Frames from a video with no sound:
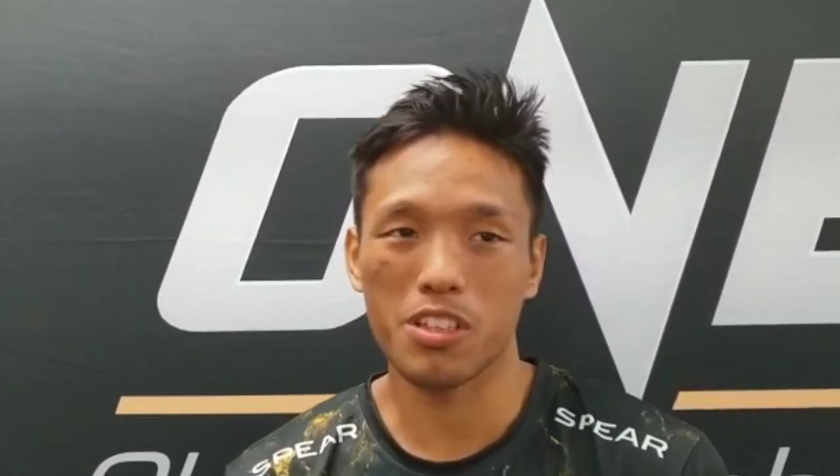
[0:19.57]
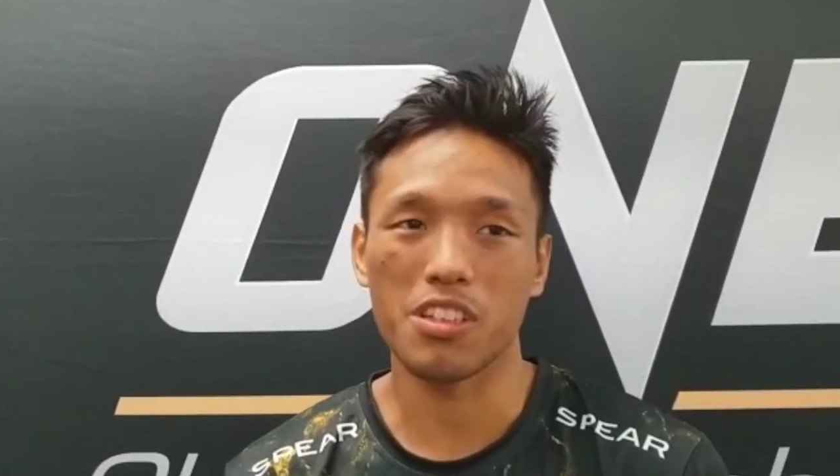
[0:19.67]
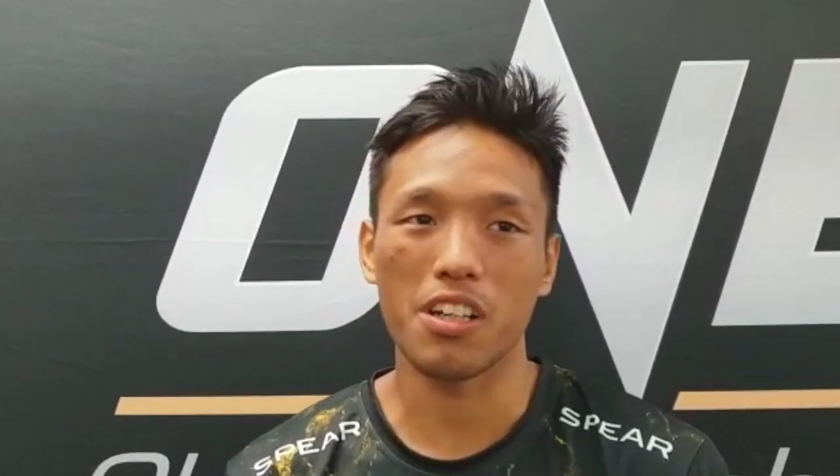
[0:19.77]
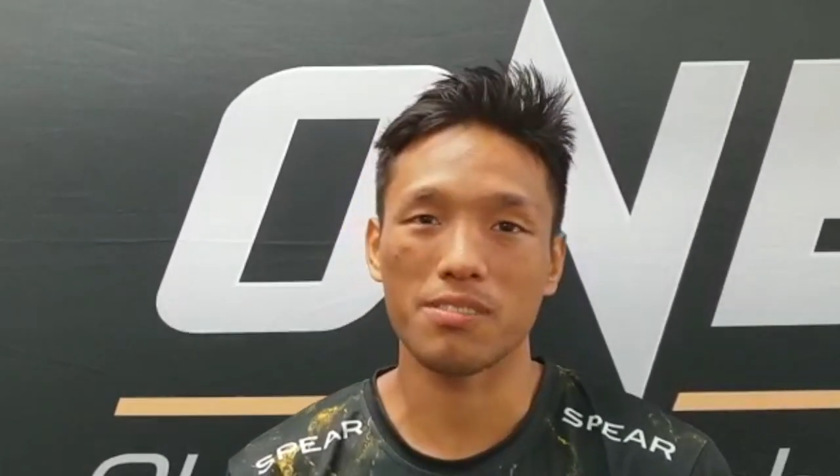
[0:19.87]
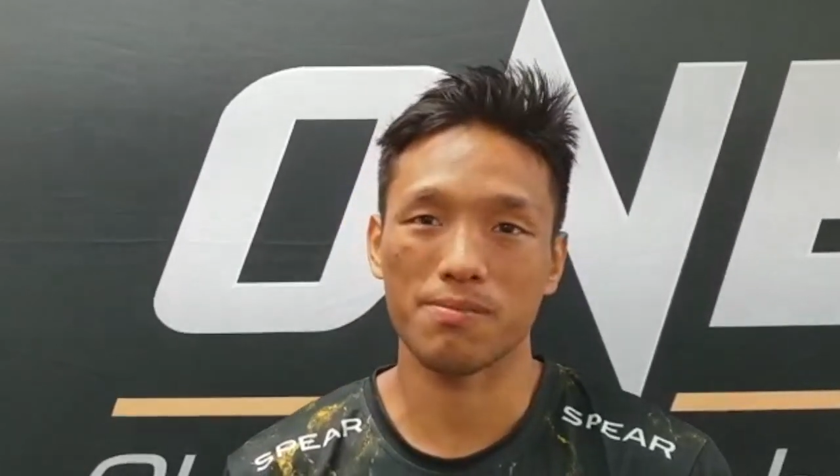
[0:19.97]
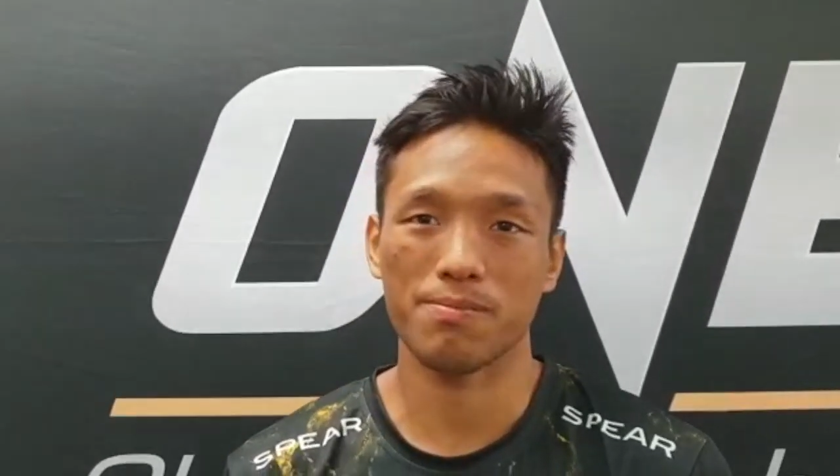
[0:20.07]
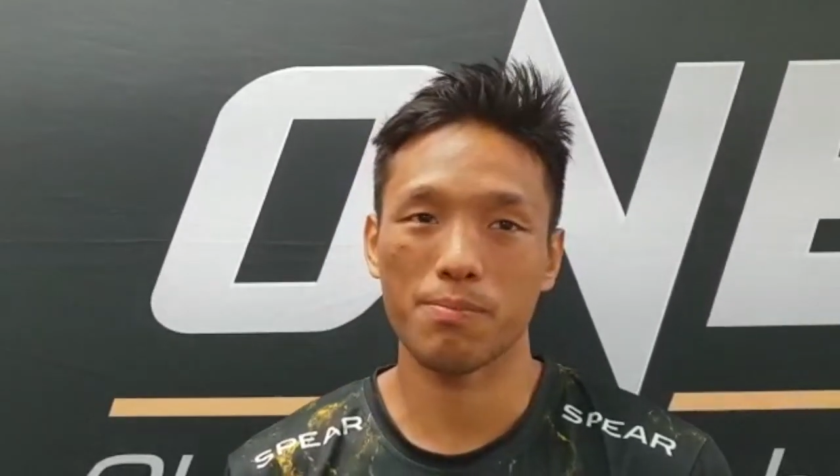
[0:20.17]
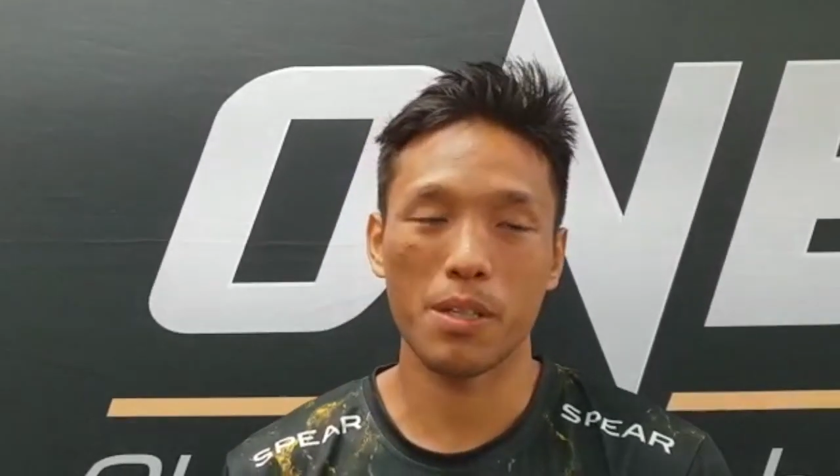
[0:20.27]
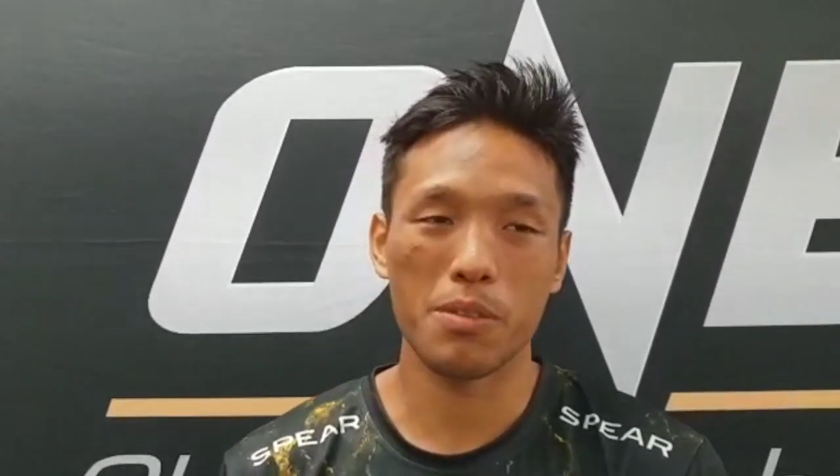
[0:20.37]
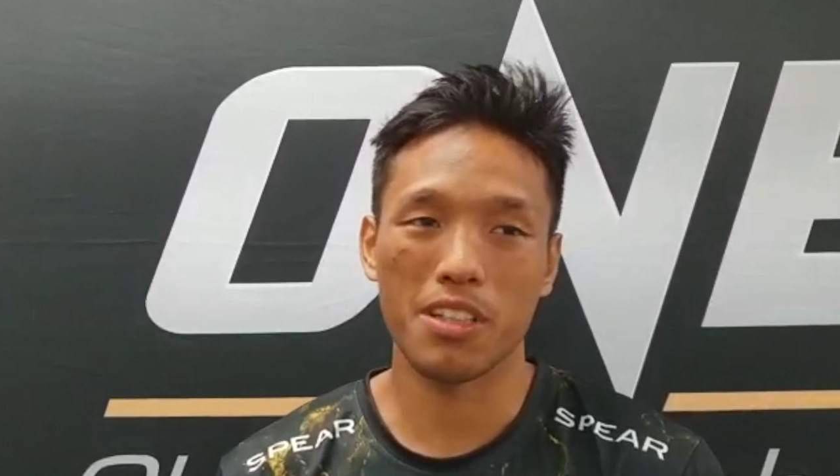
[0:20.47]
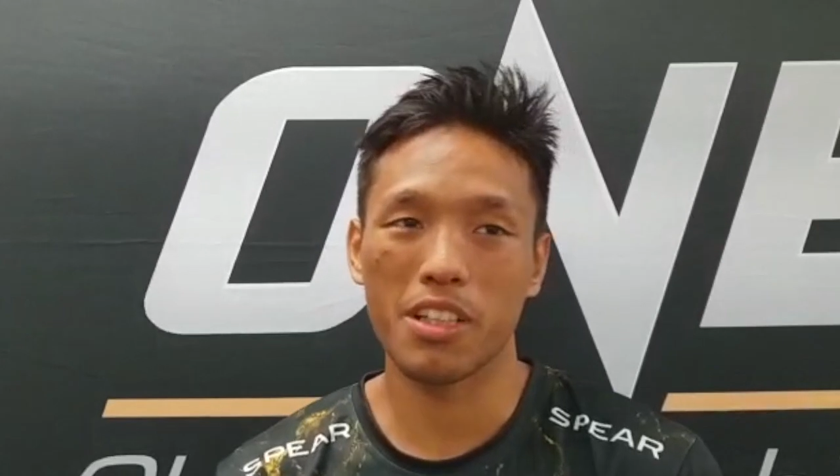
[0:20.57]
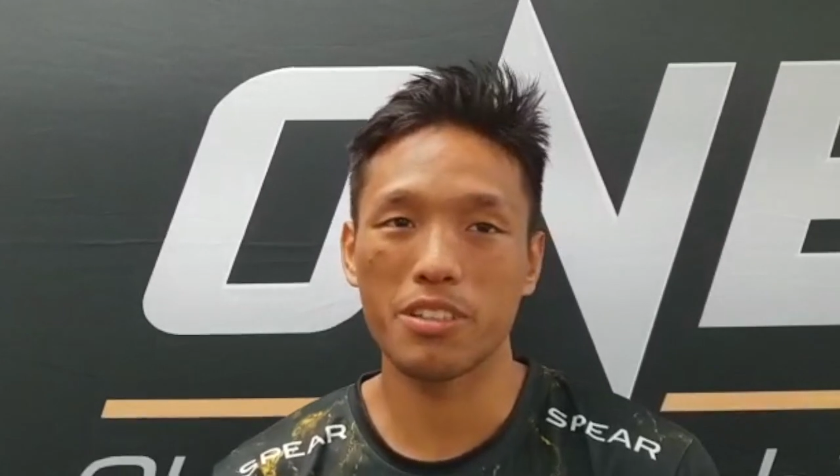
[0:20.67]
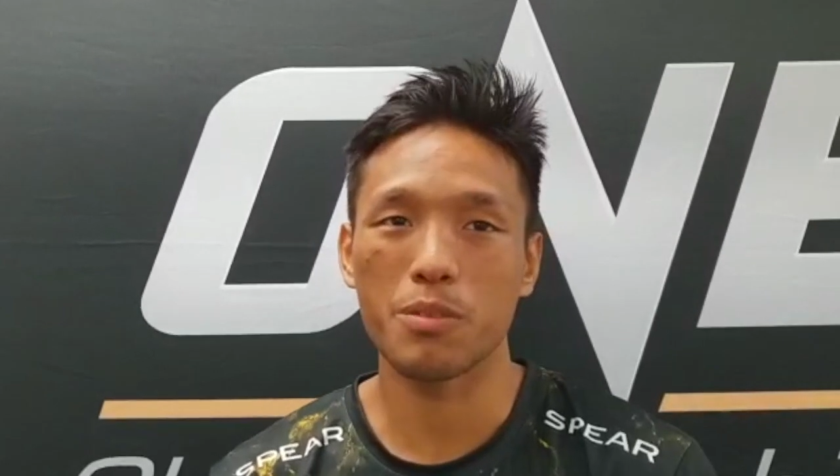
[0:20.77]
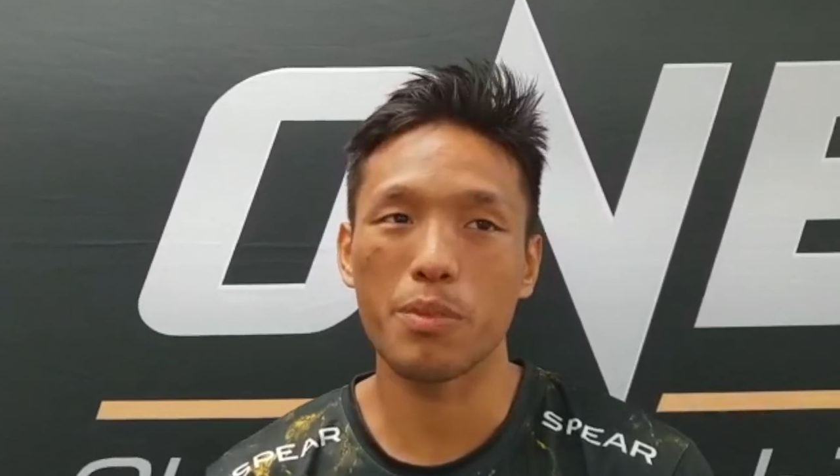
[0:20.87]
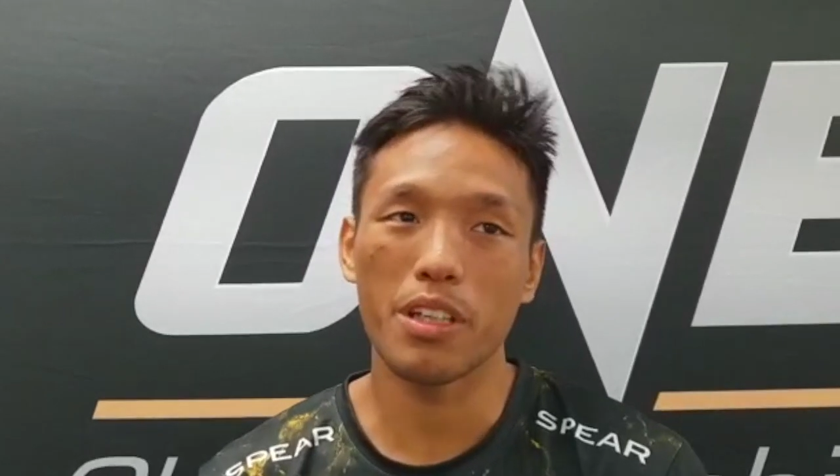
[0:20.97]
I thought maybe
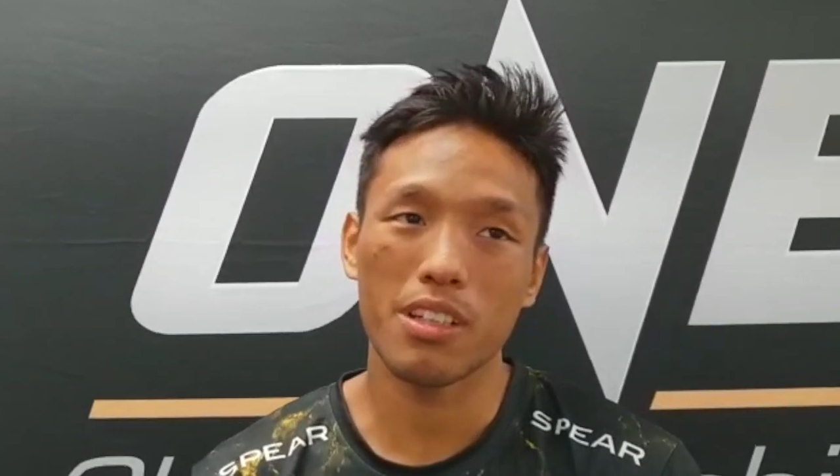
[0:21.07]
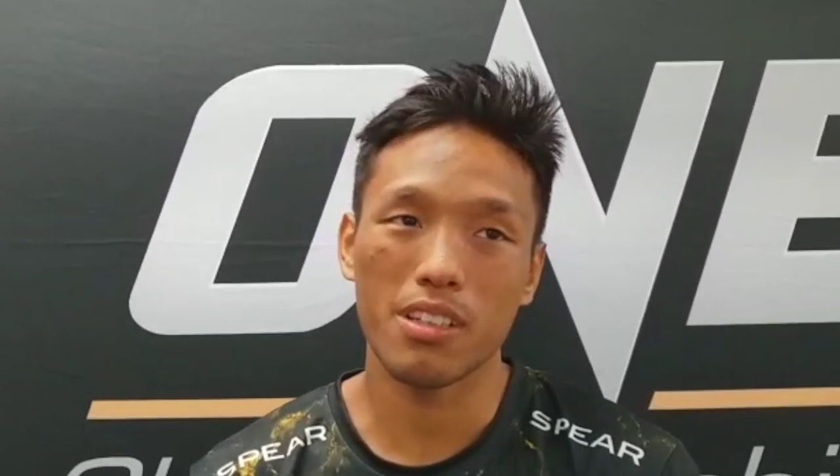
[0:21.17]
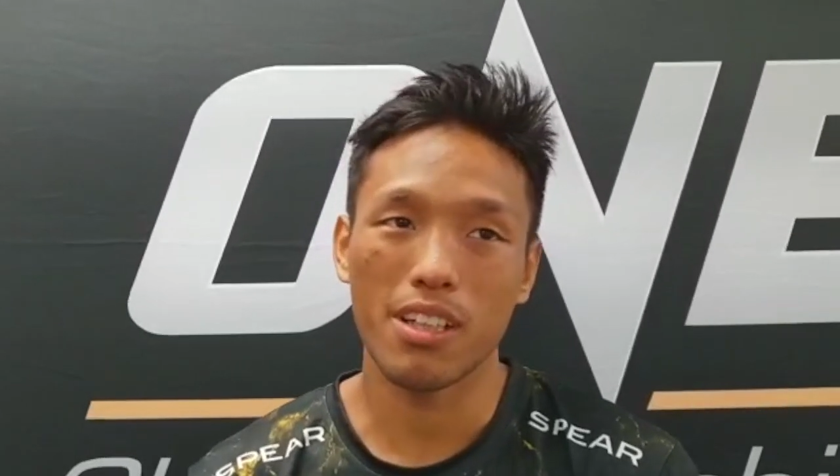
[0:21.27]
clinch a bit.